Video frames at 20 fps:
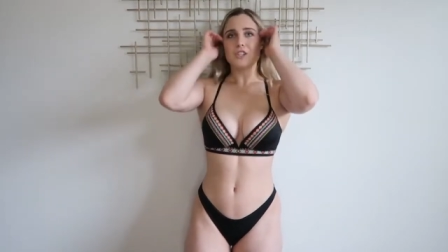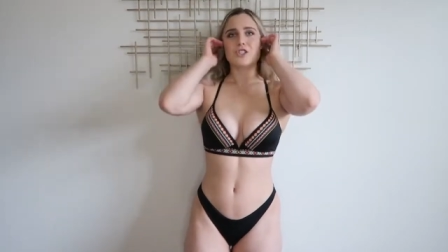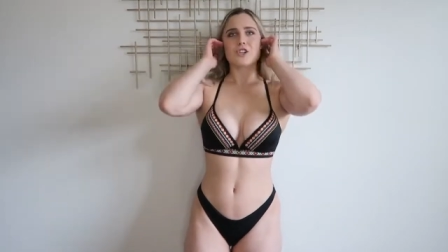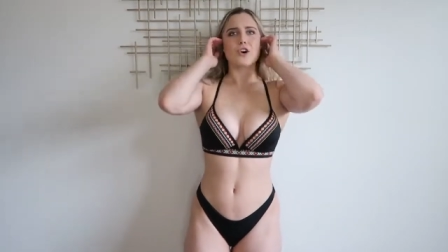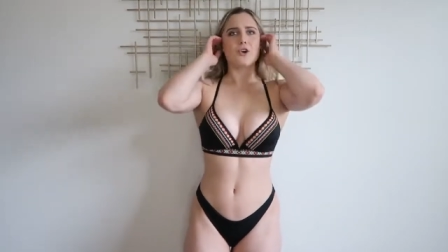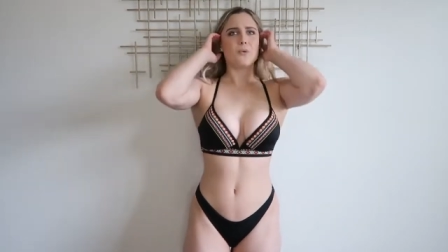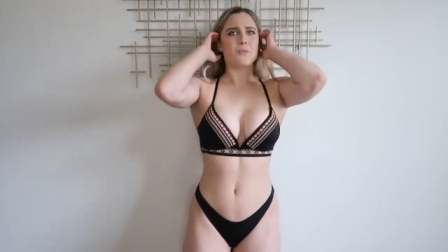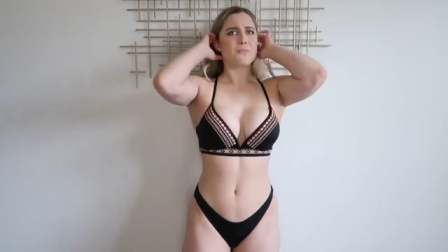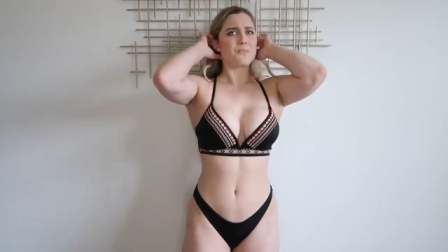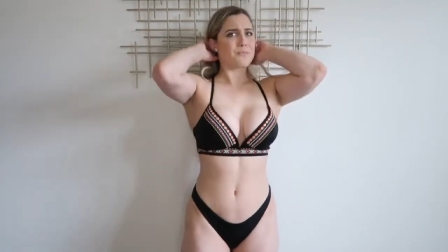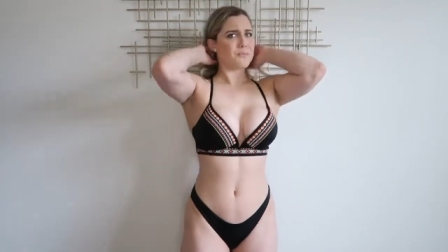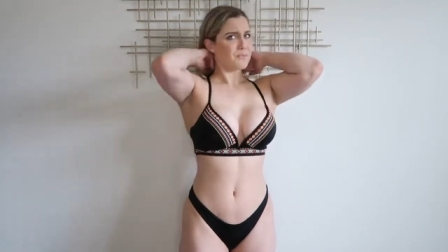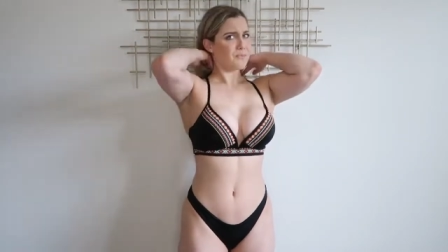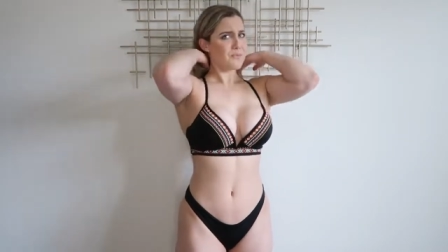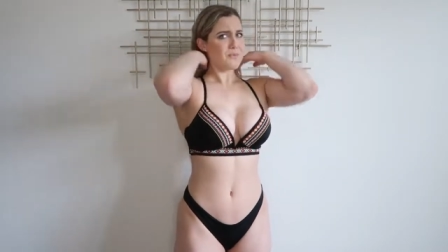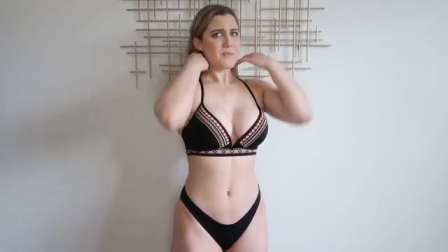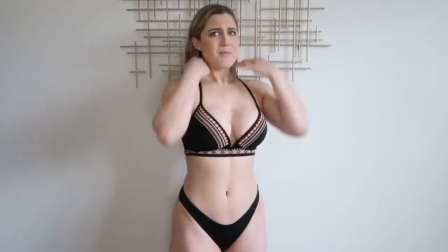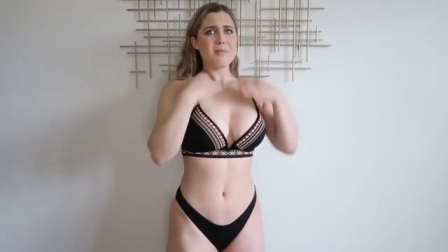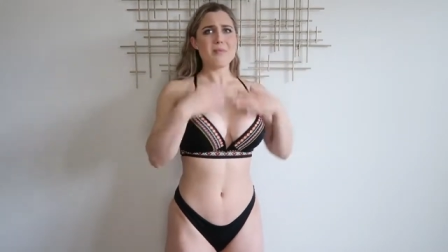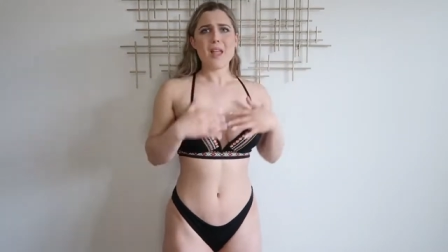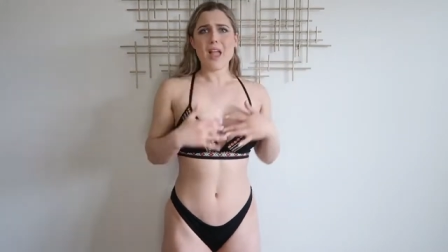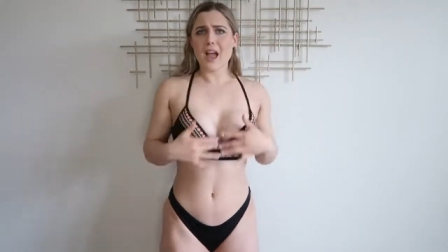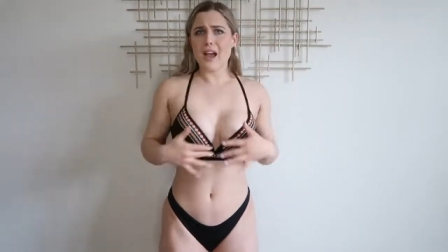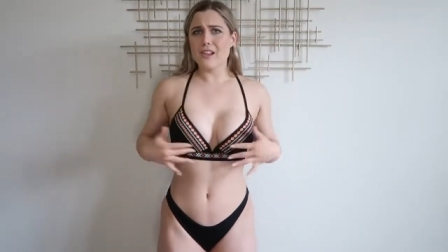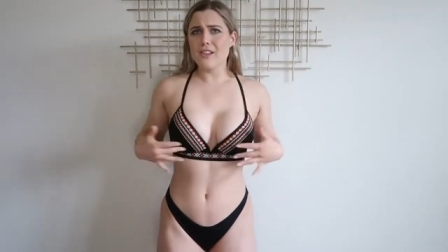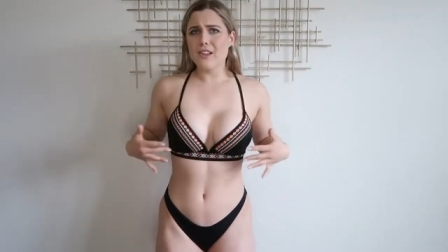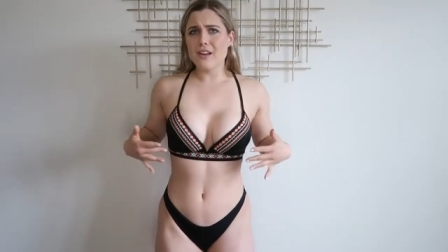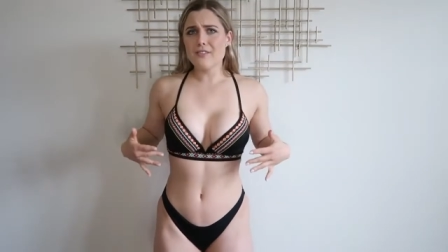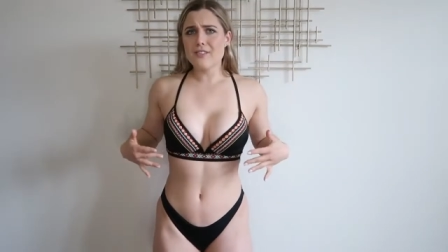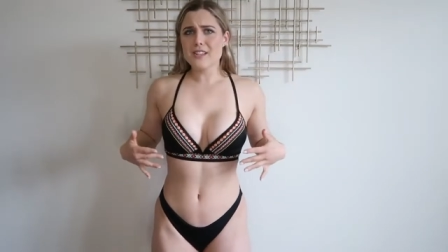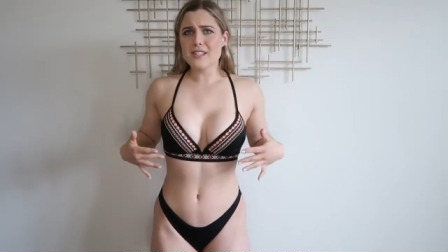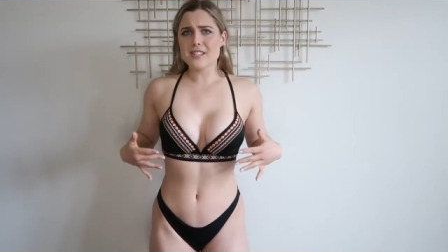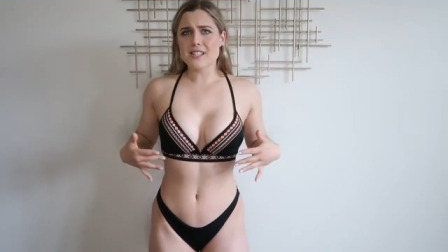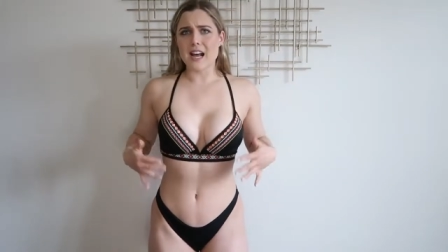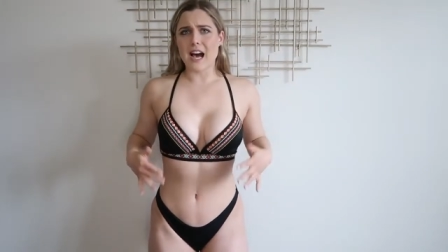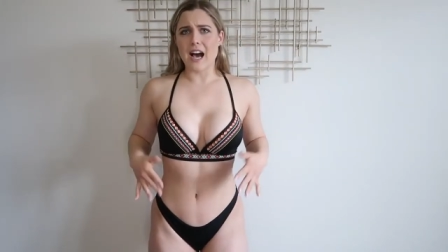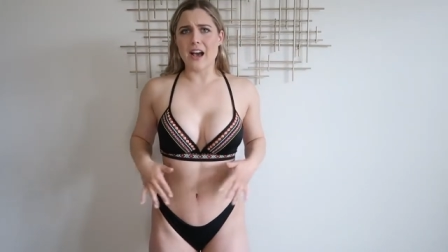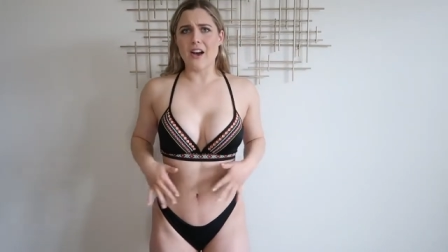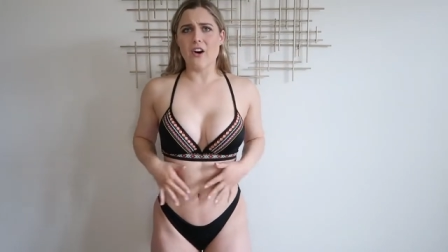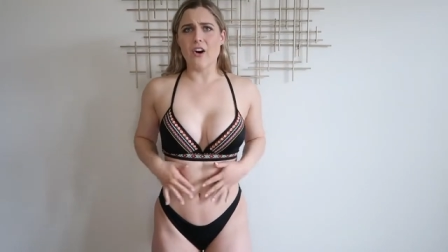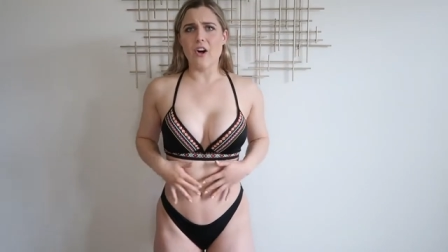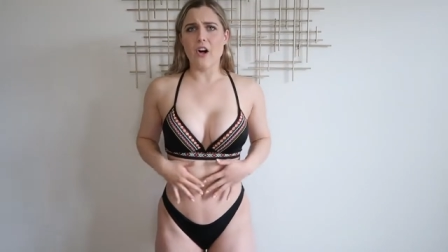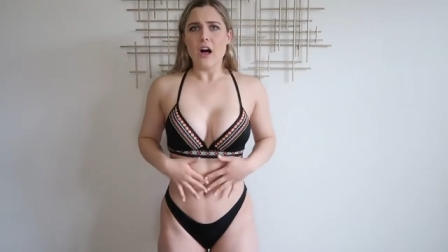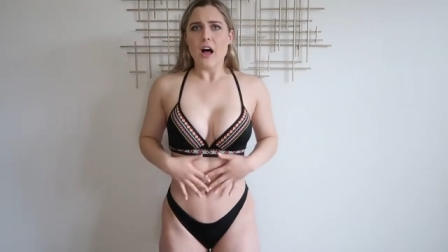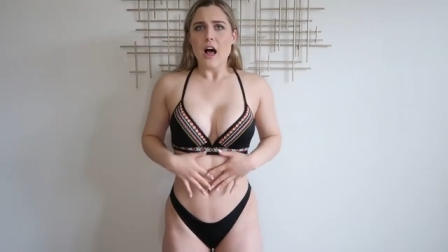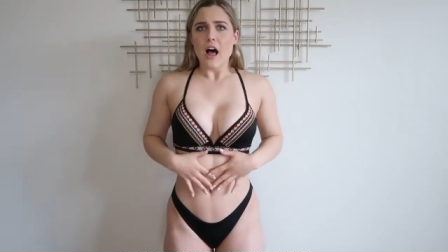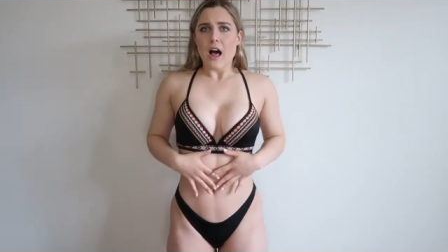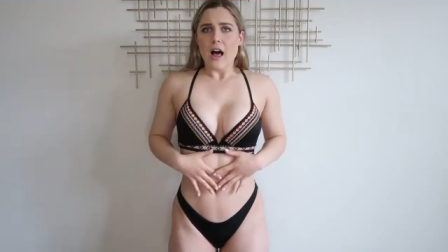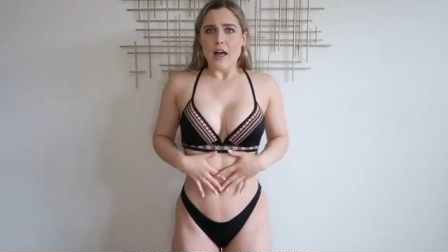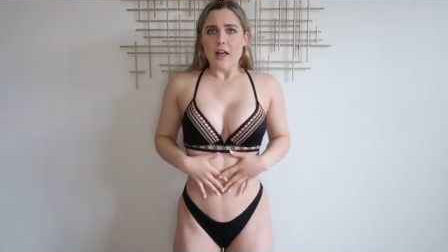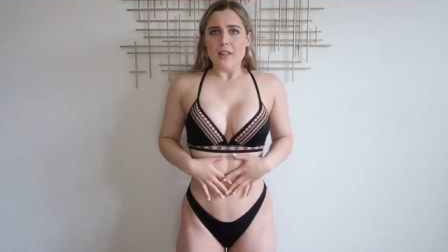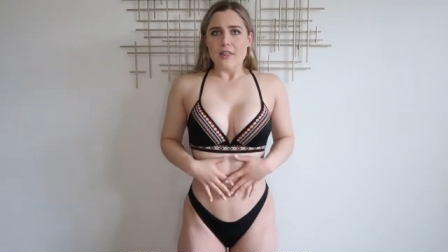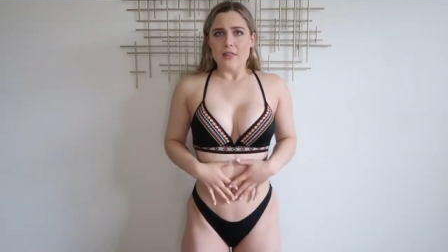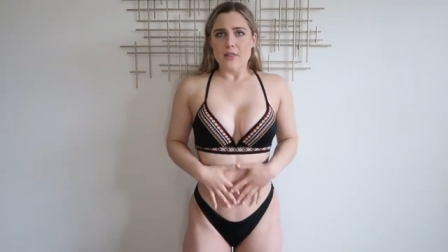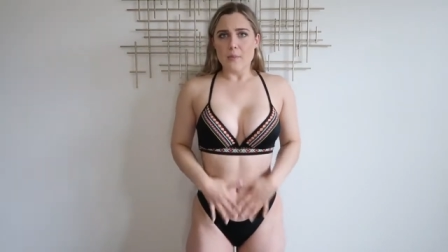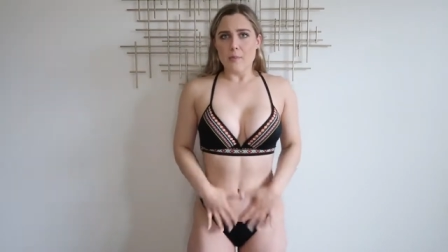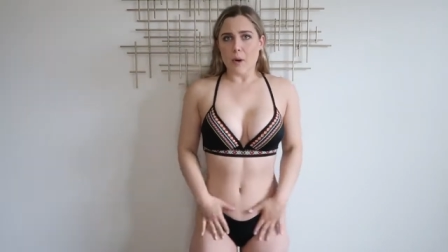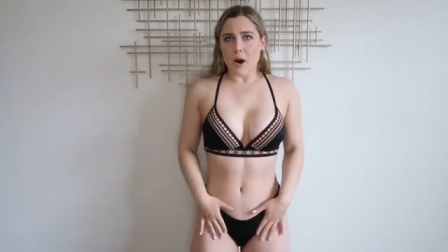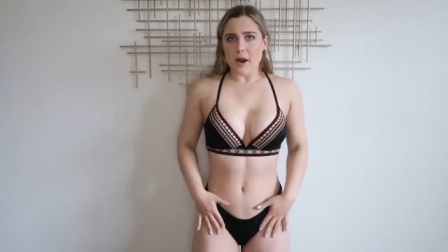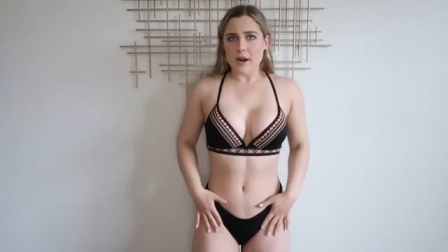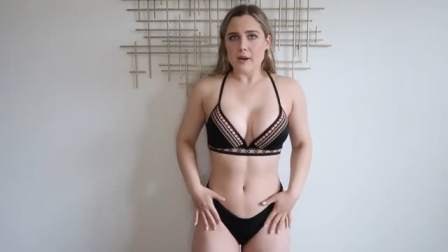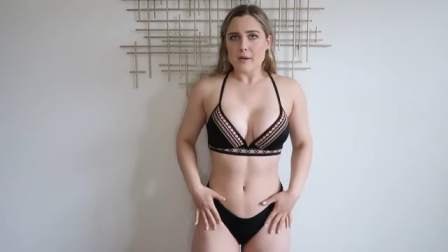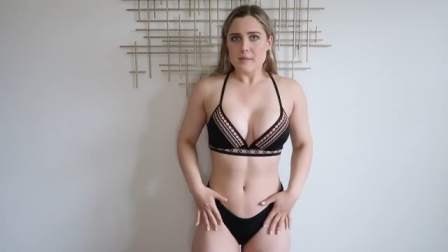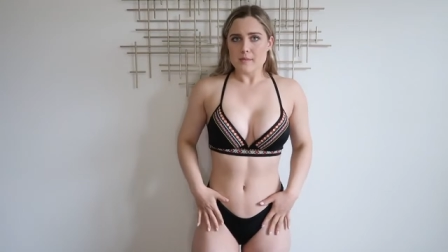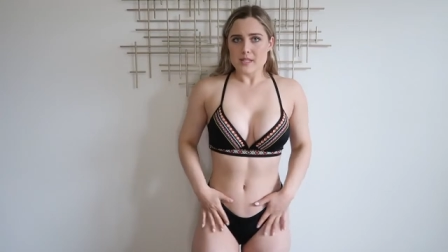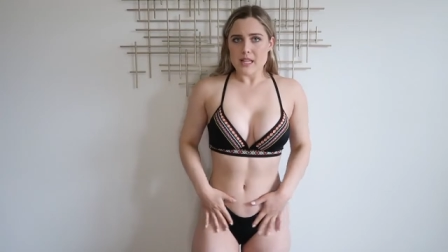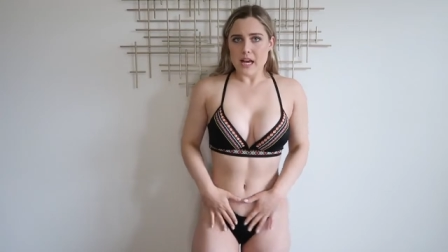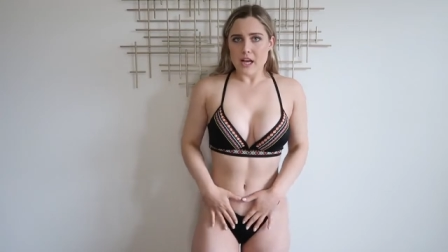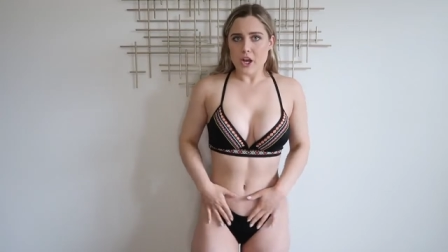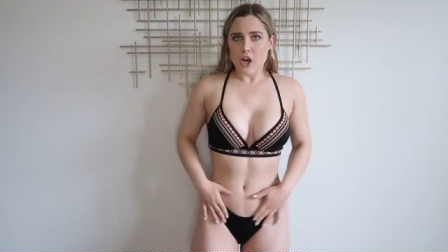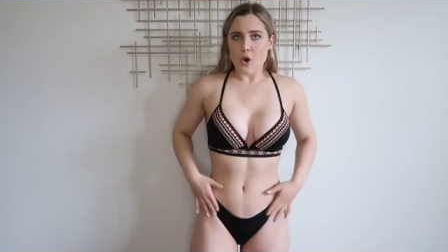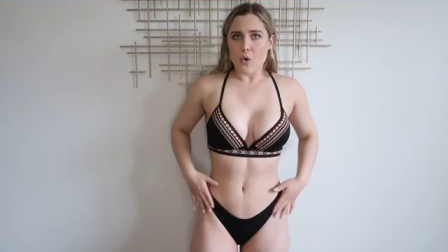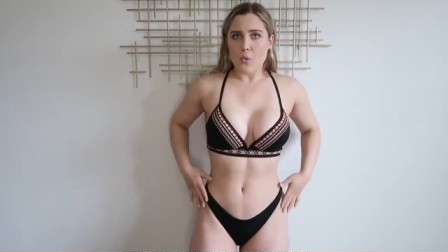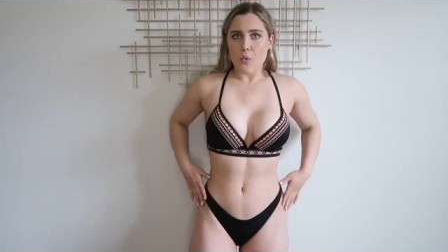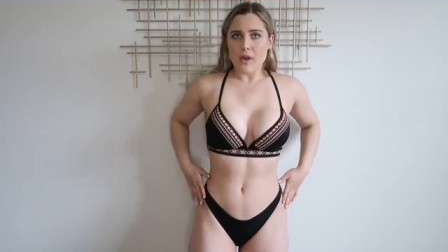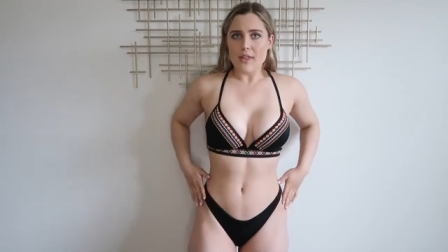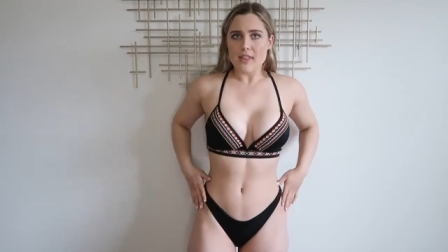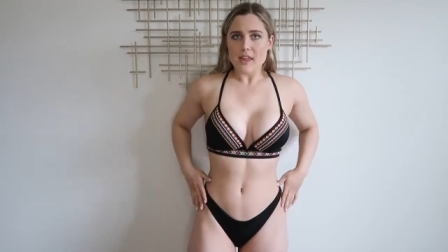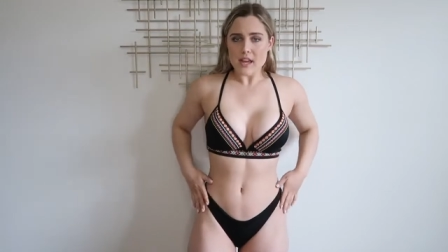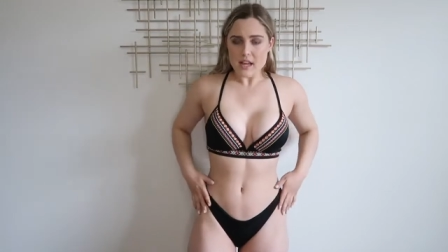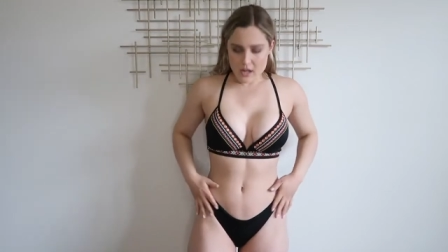So I love the style. The bottoms that go with